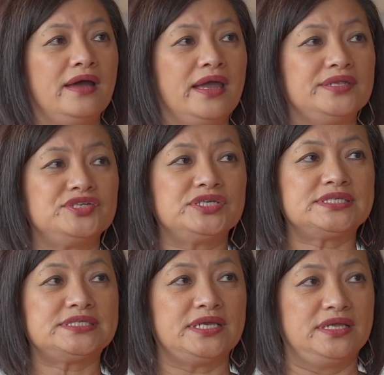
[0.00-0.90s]
And she
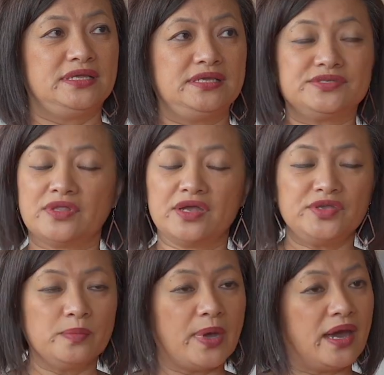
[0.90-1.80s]
said, "It's not
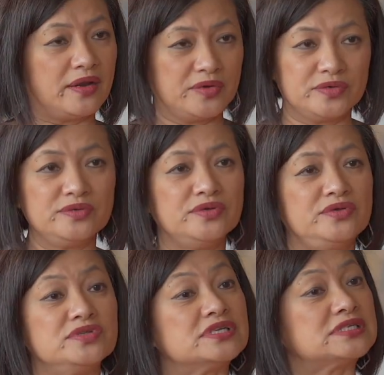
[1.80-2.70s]
your battle,
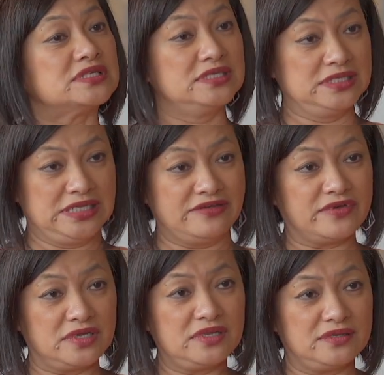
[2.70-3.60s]
you just need to leave
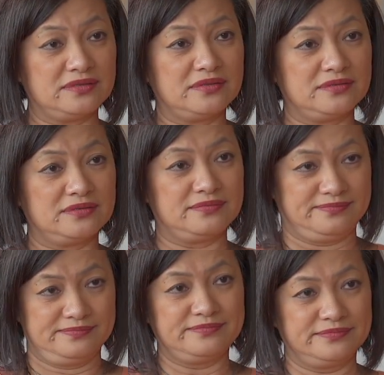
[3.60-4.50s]
it
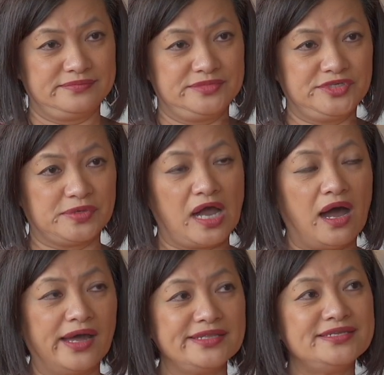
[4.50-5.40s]
to
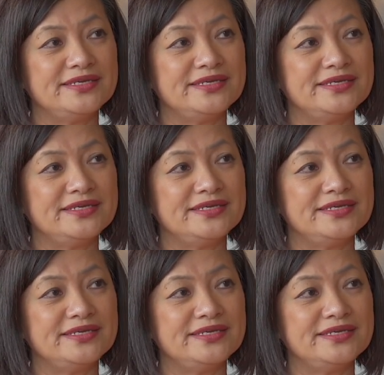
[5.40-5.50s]
God."